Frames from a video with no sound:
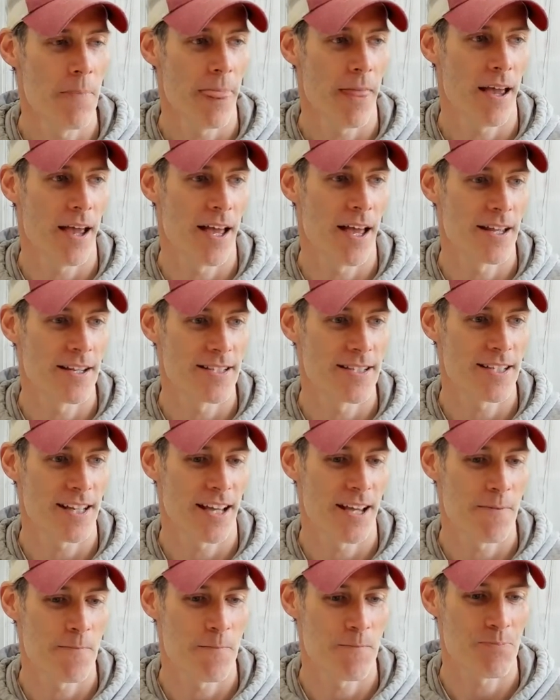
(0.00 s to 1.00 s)
and
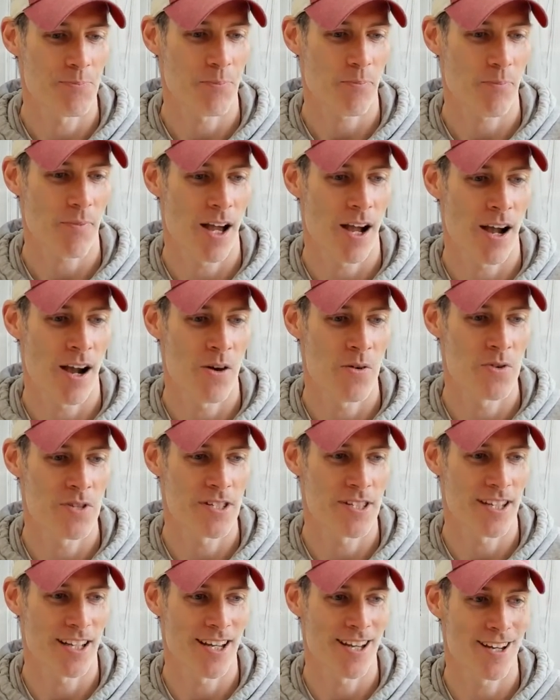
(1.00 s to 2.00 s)
um, I
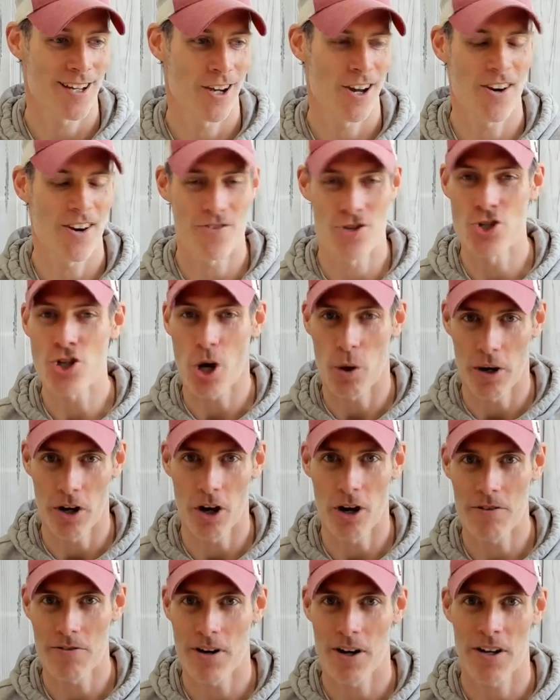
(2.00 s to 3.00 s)
was uh, kind of showing
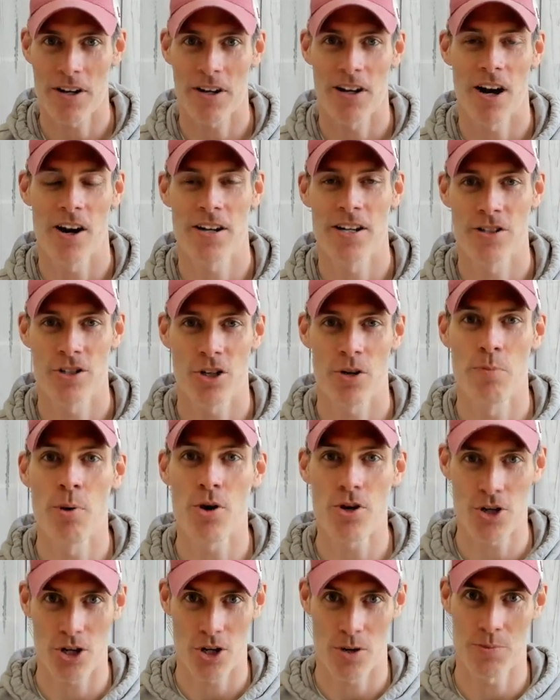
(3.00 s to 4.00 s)
off. I, I could do
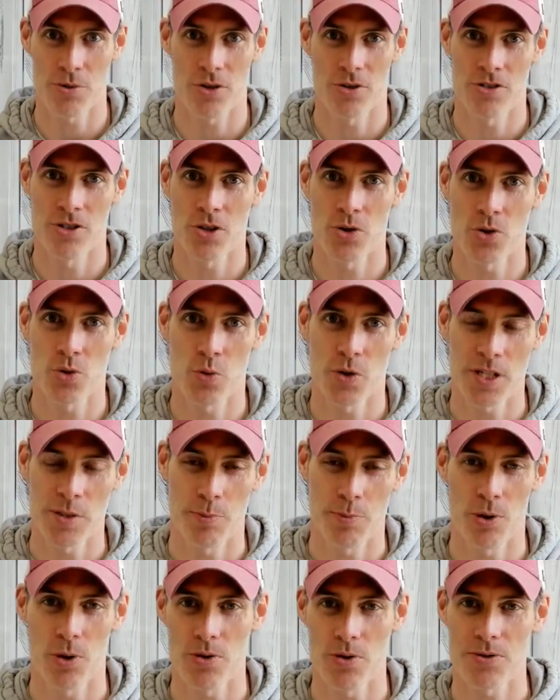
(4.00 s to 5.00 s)
push-ups on two Swiss
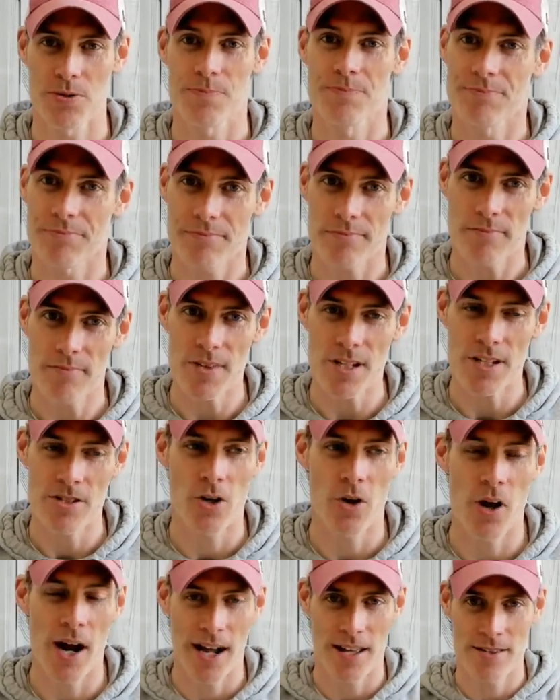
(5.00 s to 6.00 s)
balls,
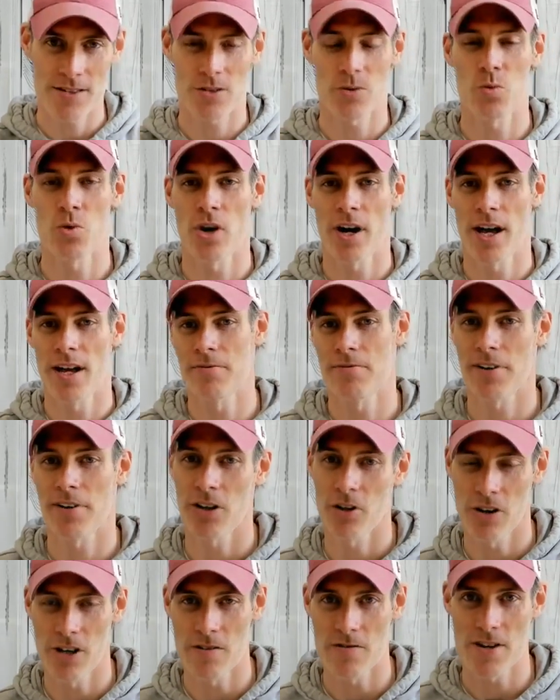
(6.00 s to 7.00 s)
so hands on one end and feet
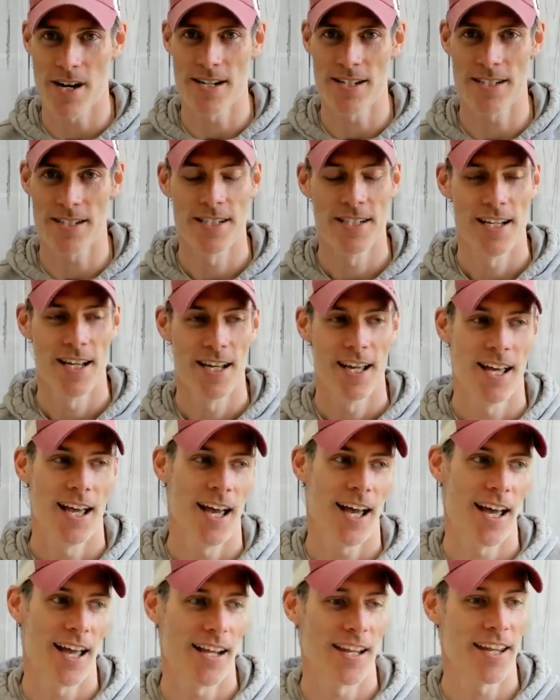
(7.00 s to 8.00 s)
on the other end,
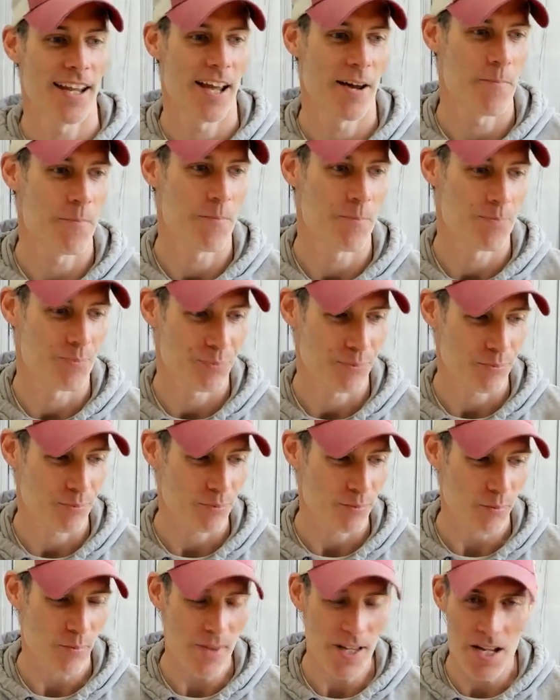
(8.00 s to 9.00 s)
and um,
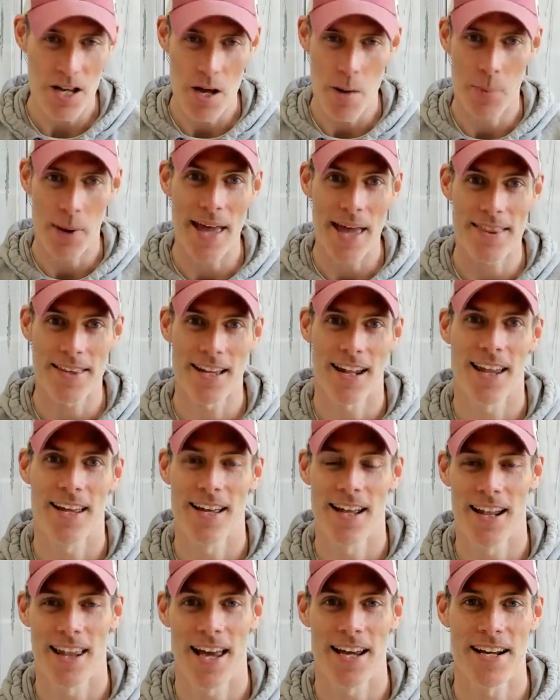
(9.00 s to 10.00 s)
I bet the,
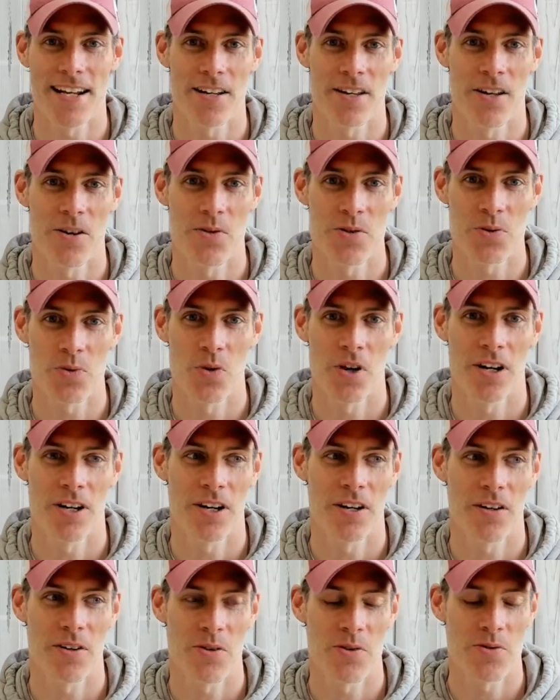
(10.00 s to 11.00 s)
a lady who was,
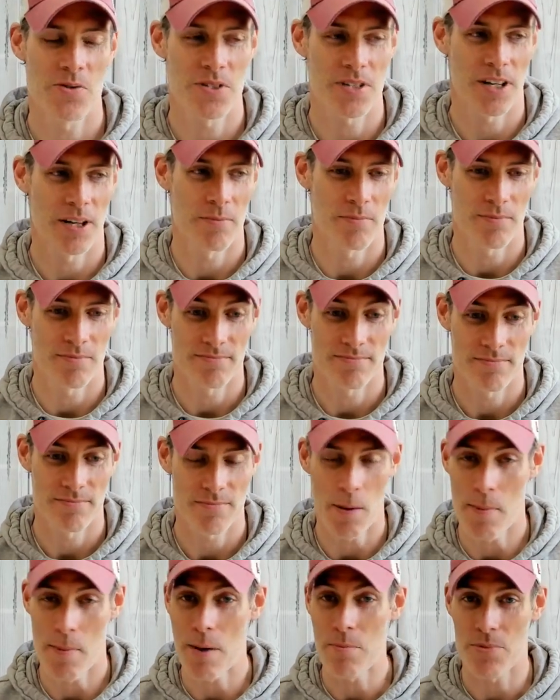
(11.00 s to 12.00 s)
who was um,
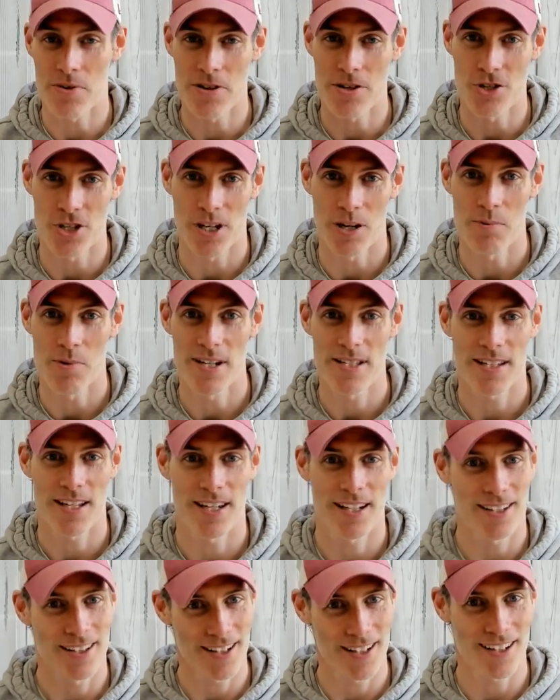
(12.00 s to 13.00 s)
a member of the gym, I
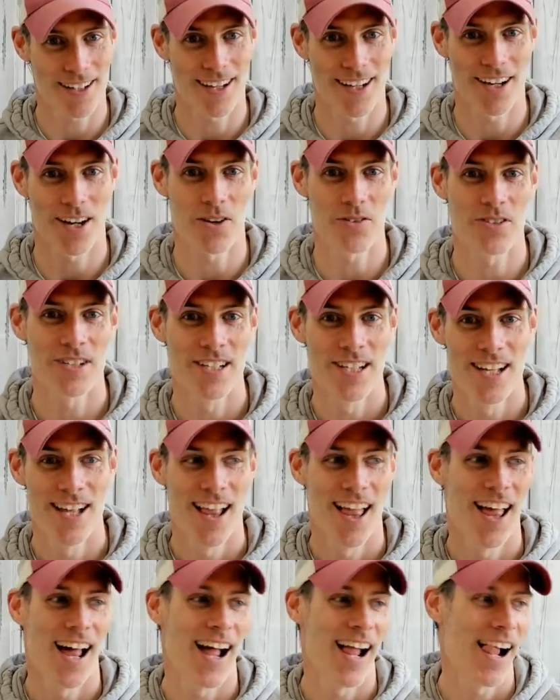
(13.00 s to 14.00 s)
said, uh, you know,
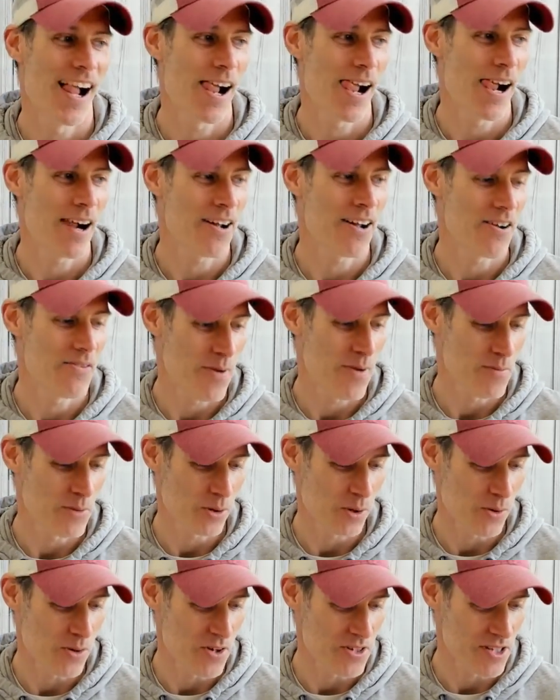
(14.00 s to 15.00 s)
uh, I can't remember
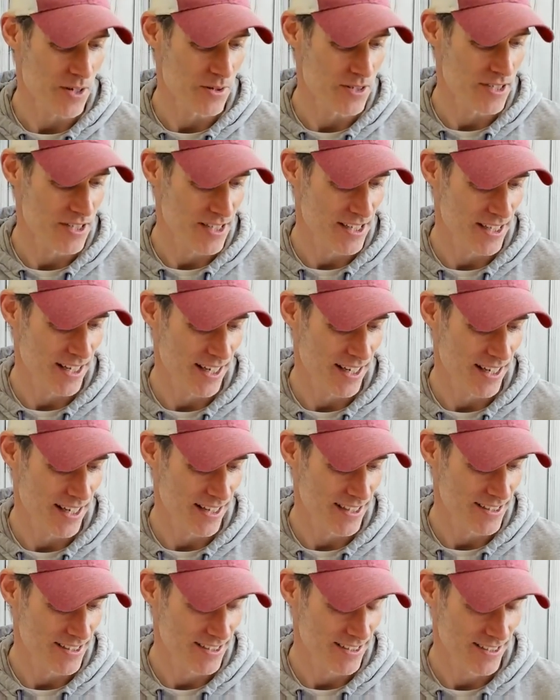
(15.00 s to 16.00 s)
what it was. I was, uh,